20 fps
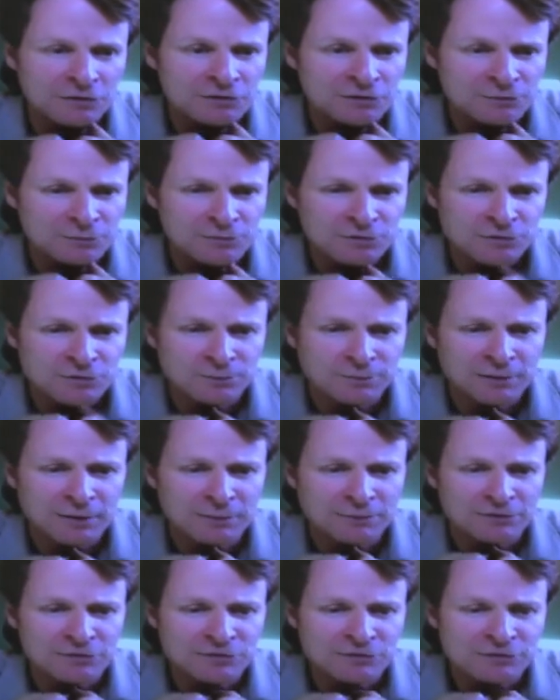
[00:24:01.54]
I'm sure it
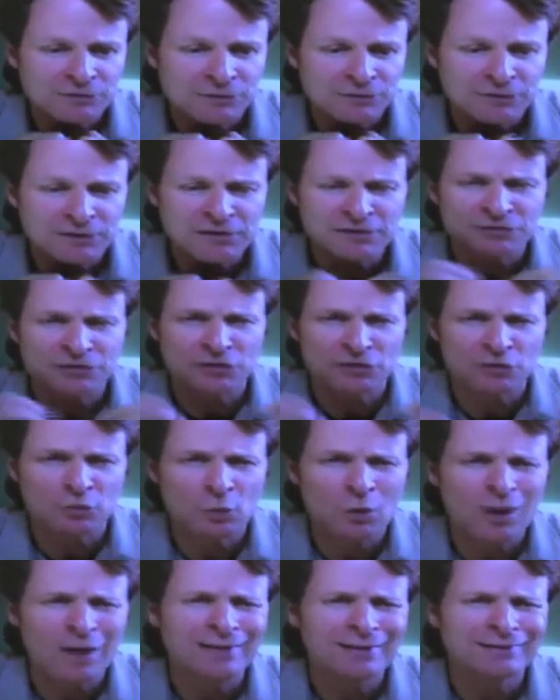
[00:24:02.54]
probably still does. It's
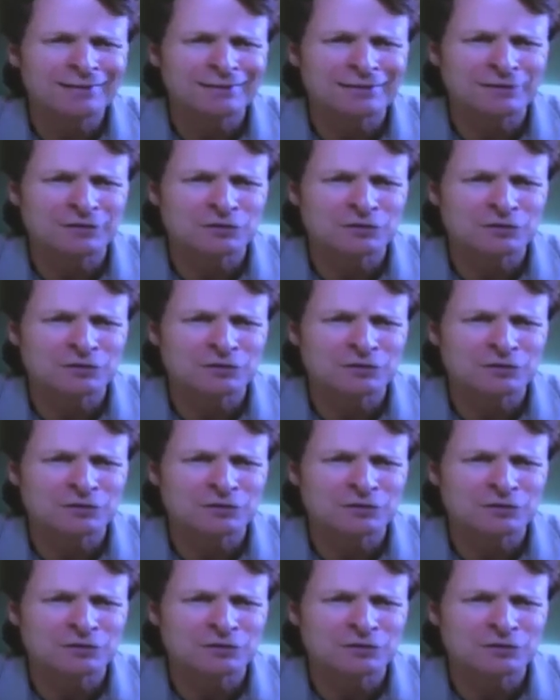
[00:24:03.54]
white and it's